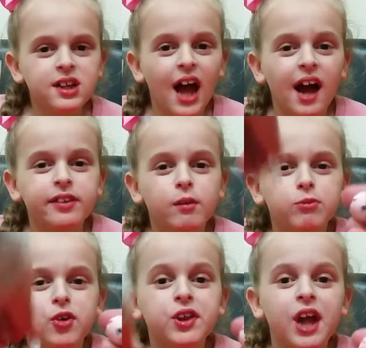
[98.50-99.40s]
Guys, I'm
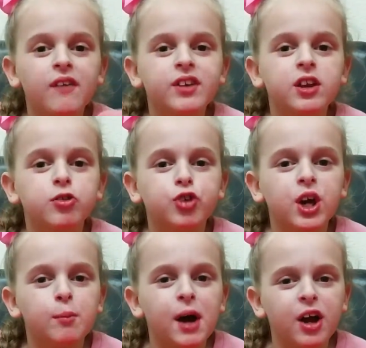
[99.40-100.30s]
just having a
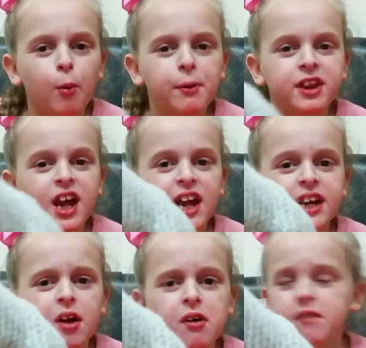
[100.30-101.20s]
drink of my cup of tea.